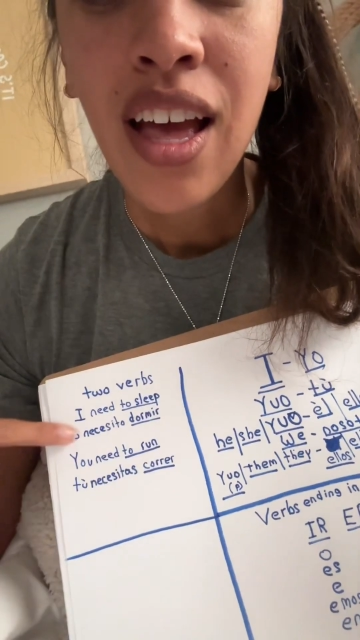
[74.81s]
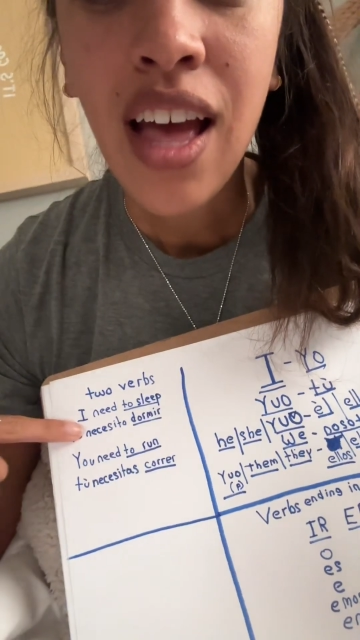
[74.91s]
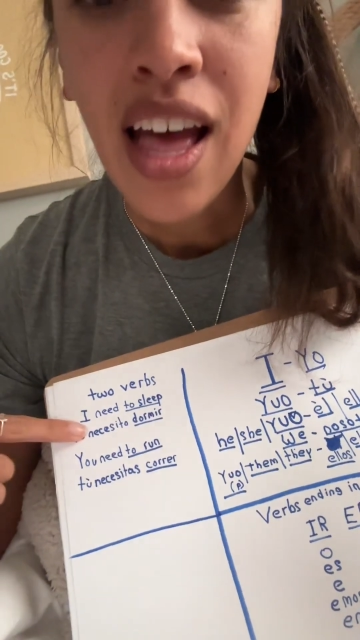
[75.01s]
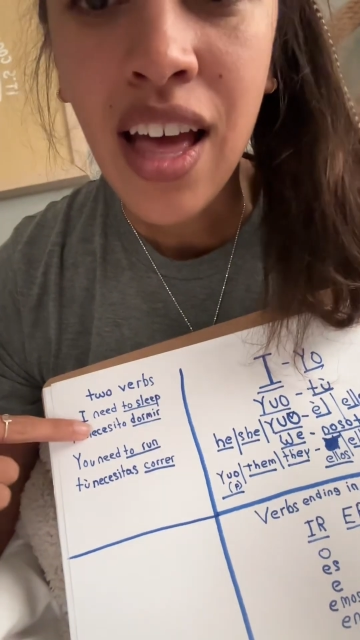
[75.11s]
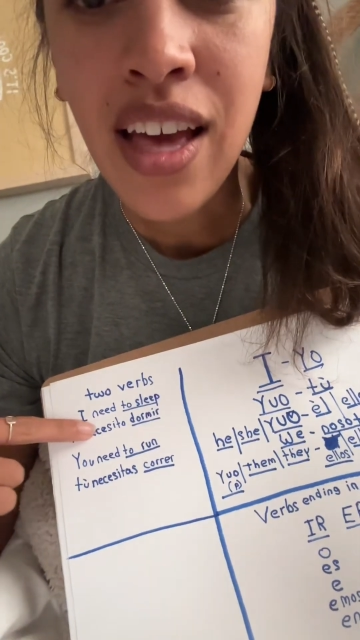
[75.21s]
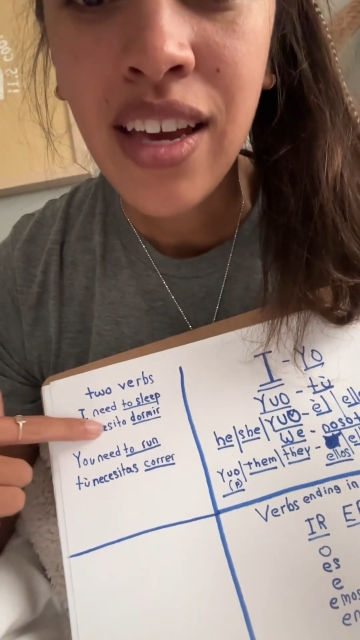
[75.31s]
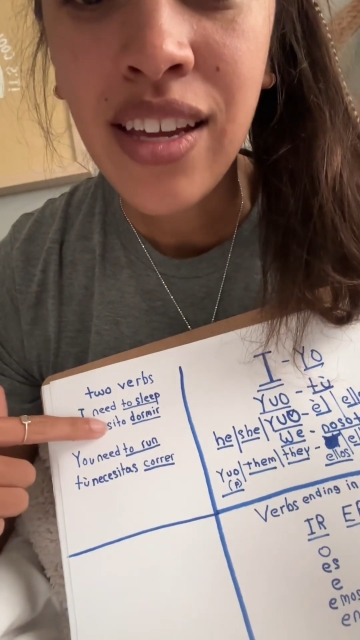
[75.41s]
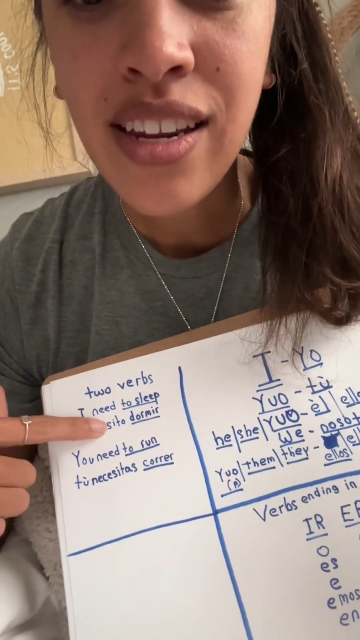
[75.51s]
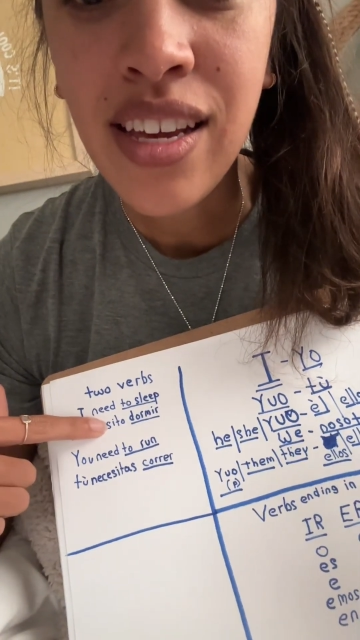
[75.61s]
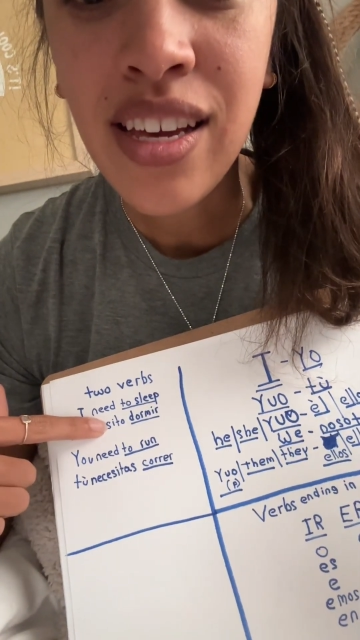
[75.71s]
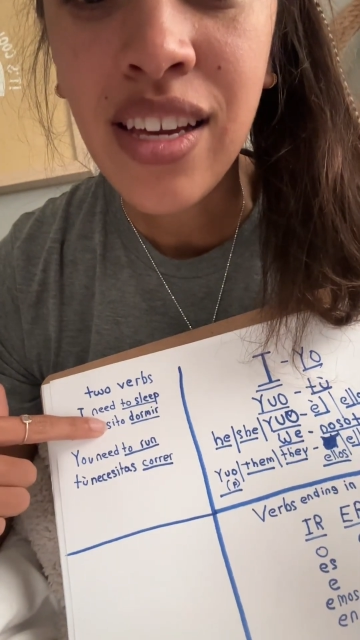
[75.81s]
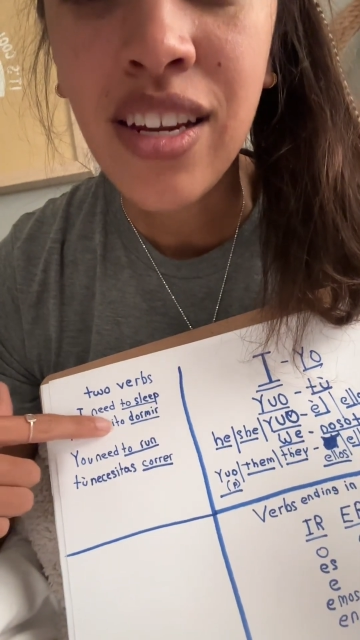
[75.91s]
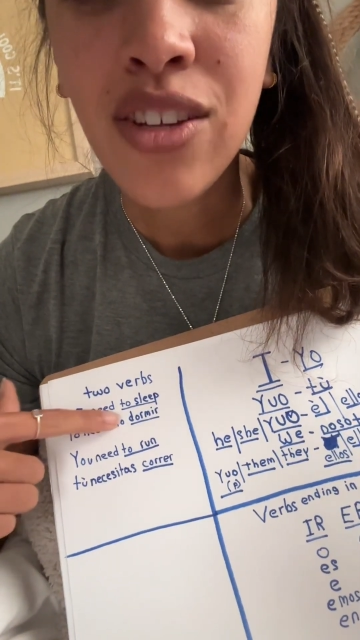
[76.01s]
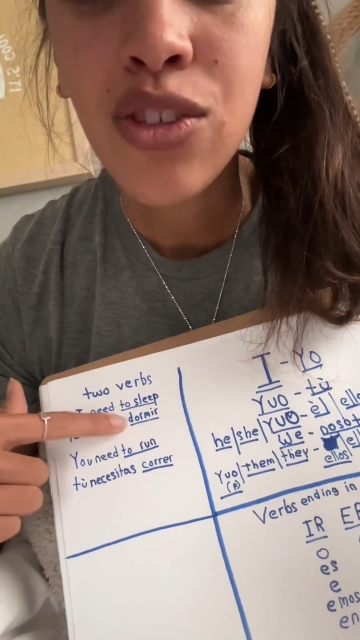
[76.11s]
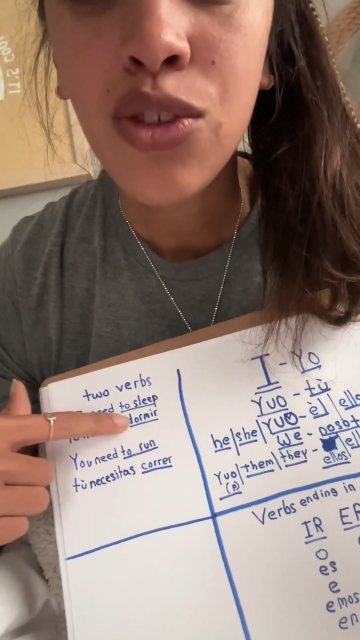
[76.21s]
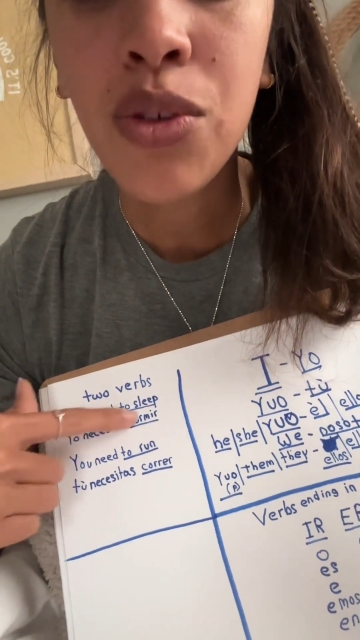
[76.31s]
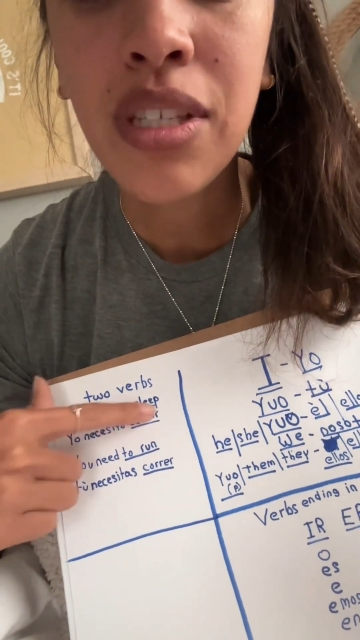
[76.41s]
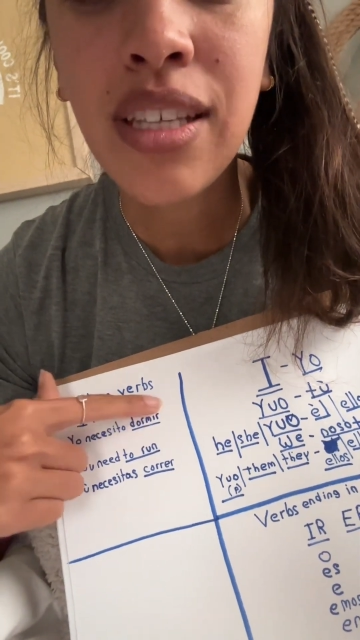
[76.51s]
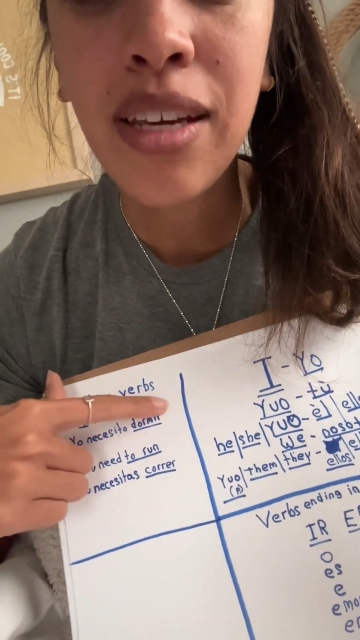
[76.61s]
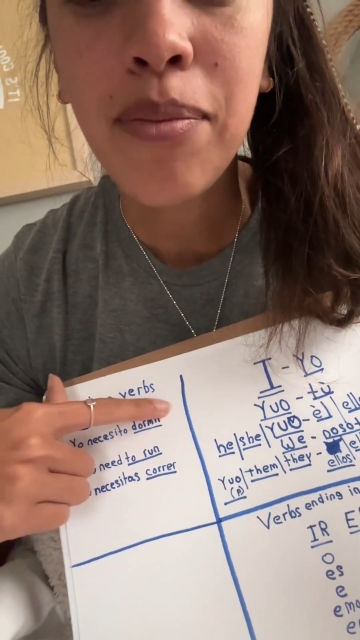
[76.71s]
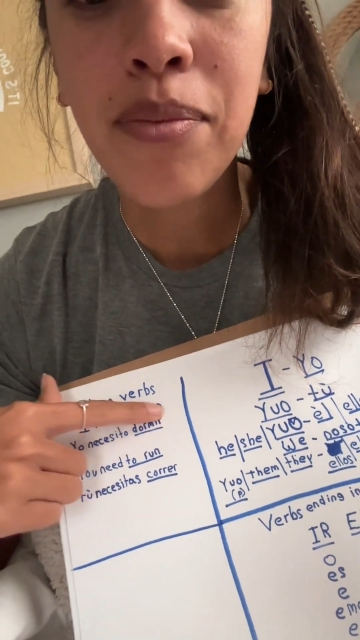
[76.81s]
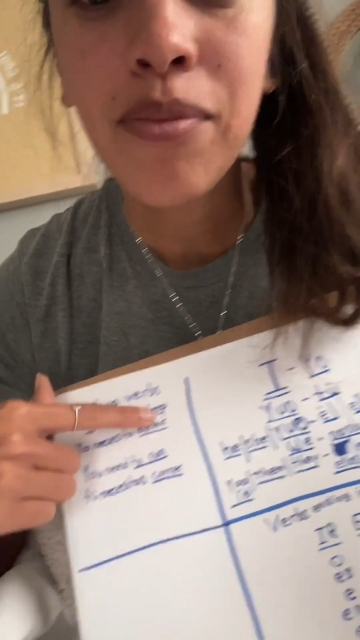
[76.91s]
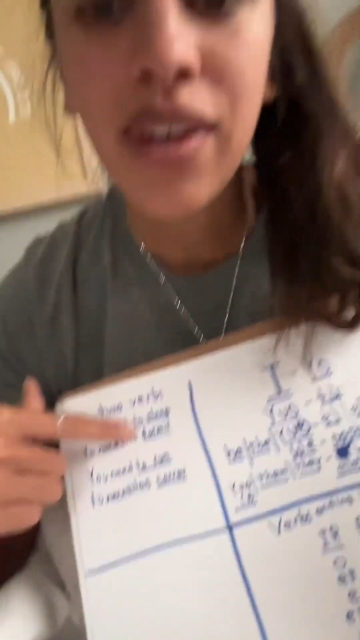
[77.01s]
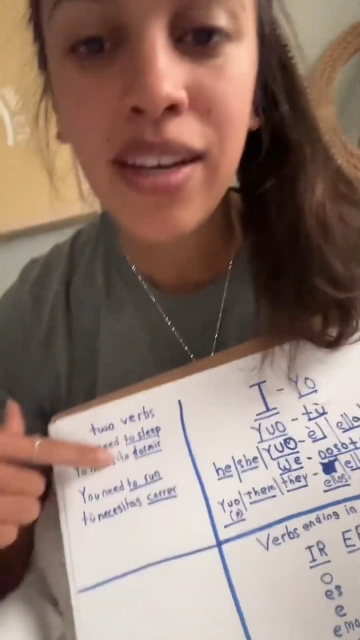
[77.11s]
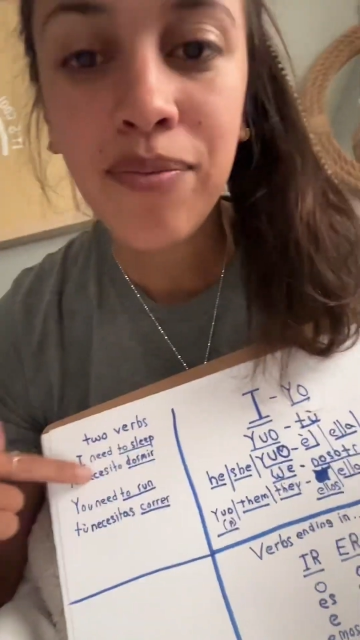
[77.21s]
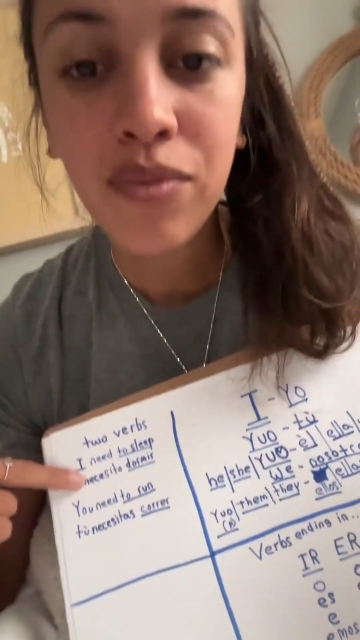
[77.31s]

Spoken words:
I need to sleep, right?